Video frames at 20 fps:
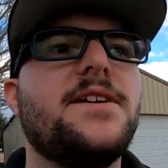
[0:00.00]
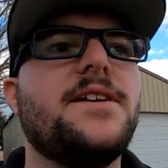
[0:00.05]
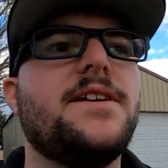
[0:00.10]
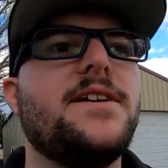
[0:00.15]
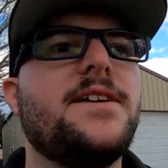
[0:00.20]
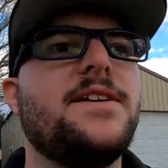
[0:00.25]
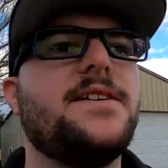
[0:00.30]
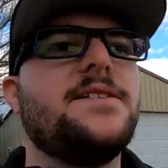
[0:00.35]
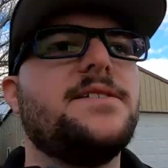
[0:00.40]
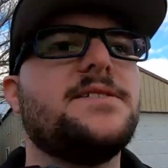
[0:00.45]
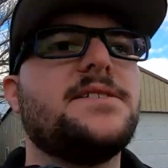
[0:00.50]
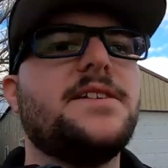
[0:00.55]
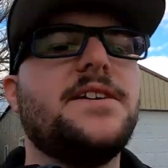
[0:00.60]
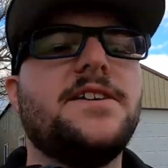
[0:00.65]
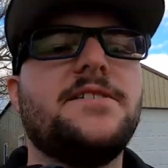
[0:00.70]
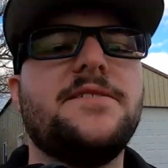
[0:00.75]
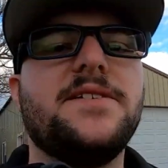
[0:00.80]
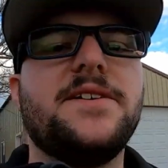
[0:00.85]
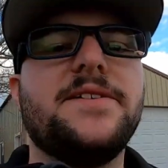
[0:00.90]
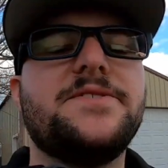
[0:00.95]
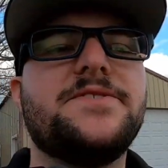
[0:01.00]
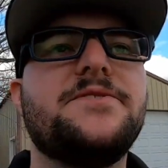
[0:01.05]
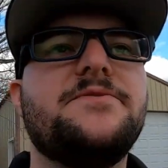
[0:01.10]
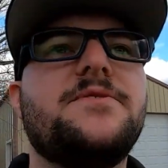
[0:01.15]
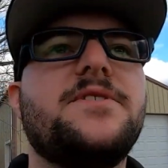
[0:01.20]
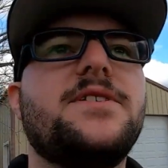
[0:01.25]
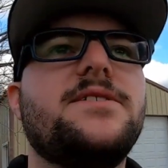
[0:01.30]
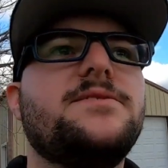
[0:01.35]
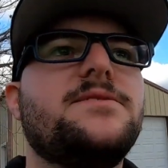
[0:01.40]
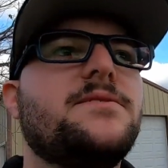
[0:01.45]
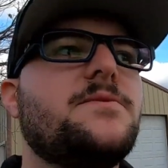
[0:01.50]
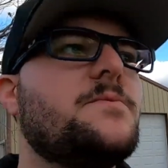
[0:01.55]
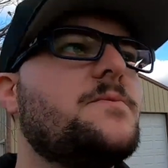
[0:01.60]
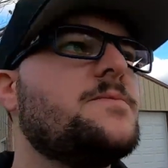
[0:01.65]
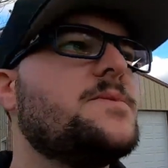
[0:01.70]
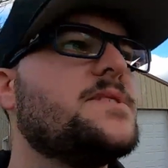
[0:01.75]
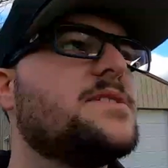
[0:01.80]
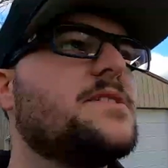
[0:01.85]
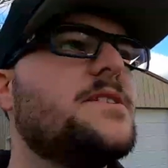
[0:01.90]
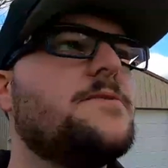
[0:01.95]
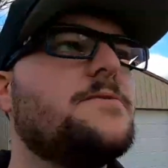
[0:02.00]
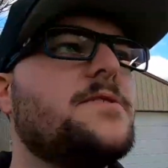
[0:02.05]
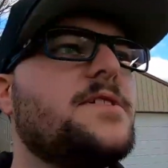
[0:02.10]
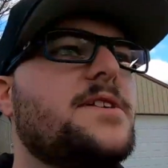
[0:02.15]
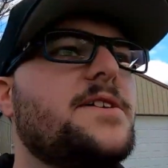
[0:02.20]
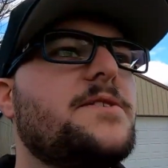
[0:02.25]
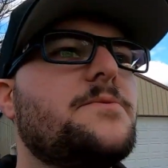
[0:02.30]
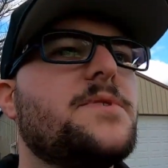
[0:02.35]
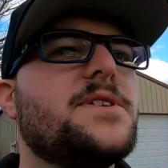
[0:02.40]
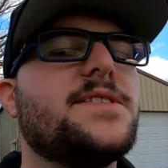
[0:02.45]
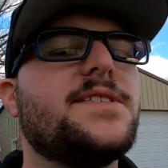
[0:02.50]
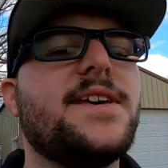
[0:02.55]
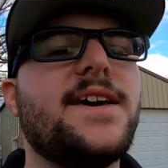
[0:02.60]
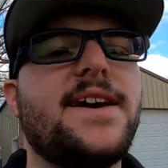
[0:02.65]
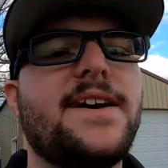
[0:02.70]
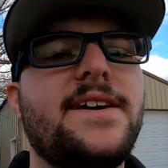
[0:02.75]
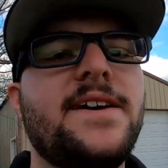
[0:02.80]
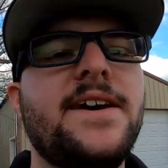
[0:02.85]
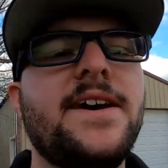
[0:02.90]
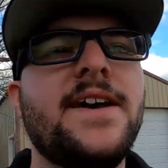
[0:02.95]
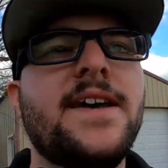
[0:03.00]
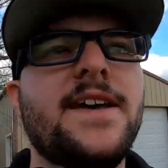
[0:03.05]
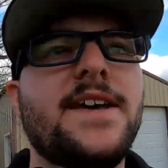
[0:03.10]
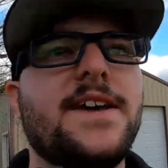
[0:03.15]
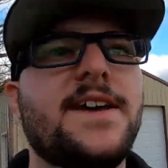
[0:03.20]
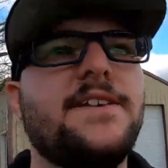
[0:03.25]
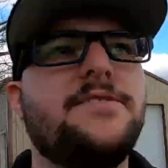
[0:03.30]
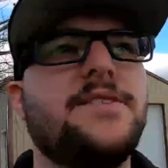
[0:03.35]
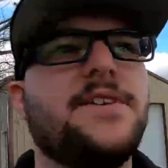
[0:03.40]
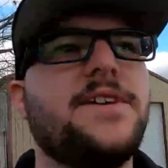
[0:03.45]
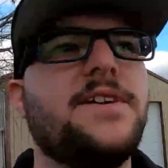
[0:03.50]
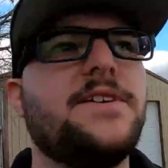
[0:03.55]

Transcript: and see how the engine runs and stuff related with that. And